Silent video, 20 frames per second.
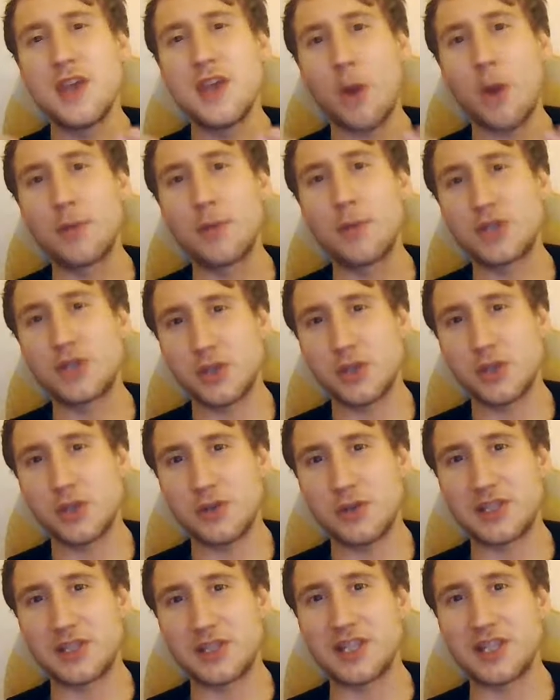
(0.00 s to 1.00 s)

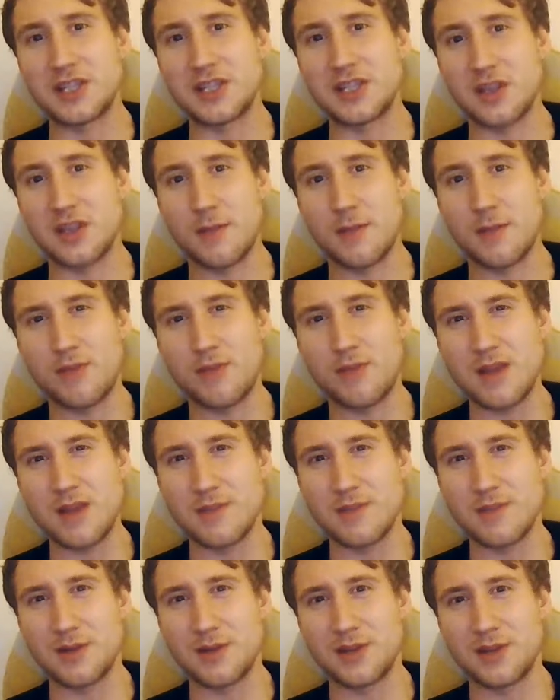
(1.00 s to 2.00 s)
opportunity to start break
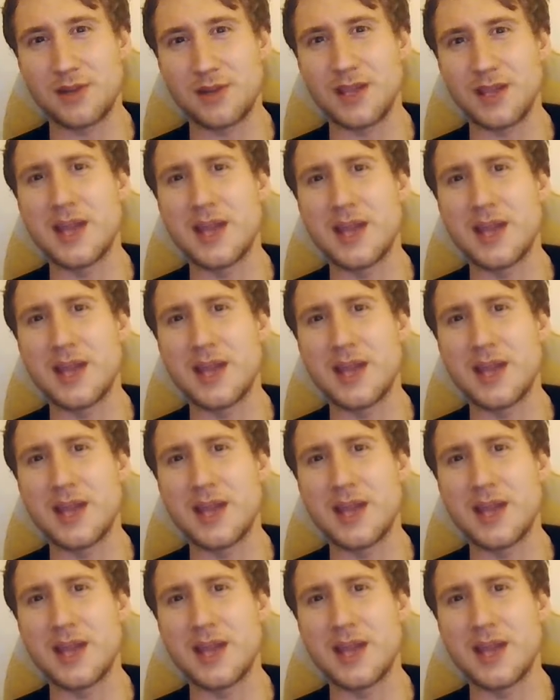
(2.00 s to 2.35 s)
building